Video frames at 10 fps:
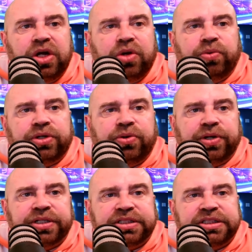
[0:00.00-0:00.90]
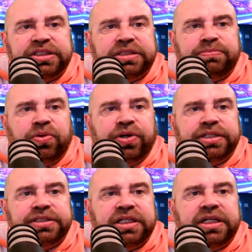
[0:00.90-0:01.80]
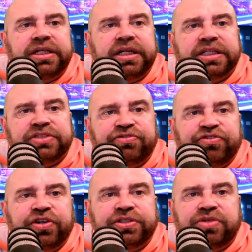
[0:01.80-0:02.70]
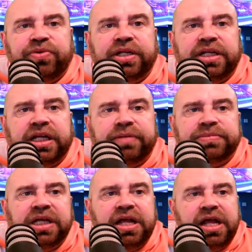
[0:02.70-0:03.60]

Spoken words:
recording 6 points in his first three games.